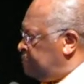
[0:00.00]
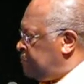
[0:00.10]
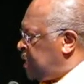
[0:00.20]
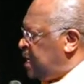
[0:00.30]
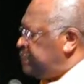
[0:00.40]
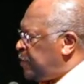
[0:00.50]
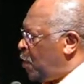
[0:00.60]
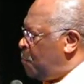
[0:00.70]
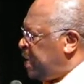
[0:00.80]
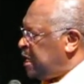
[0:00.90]
And even
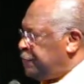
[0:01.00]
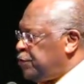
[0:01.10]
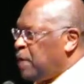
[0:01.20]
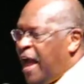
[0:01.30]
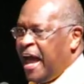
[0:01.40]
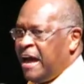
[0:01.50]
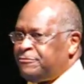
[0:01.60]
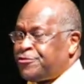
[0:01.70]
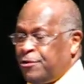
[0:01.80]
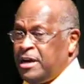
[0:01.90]
though many of you
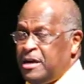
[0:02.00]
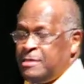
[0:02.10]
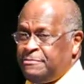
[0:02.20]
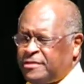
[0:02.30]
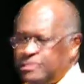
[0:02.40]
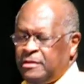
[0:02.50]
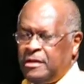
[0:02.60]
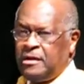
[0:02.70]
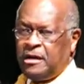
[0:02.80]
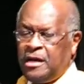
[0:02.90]
have dreams
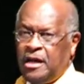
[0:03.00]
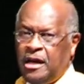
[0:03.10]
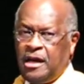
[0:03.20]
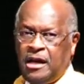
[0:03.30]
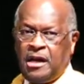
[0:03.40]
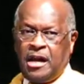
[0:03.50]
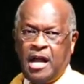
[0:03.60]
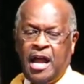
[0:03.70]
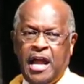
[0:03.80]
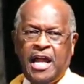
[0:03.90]

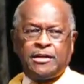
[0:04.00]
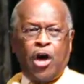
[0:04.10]
and